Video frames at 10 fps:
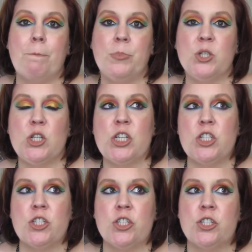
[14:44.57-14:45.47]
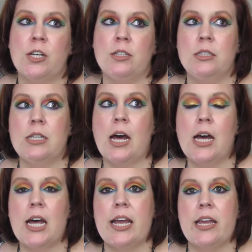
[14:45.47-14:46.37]
Bush
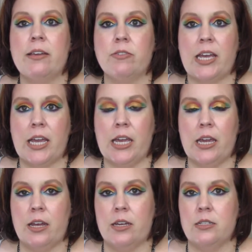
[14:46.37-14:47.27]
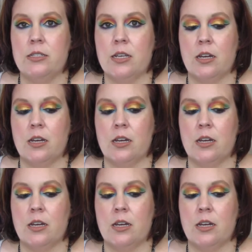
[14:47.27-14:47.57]
Live and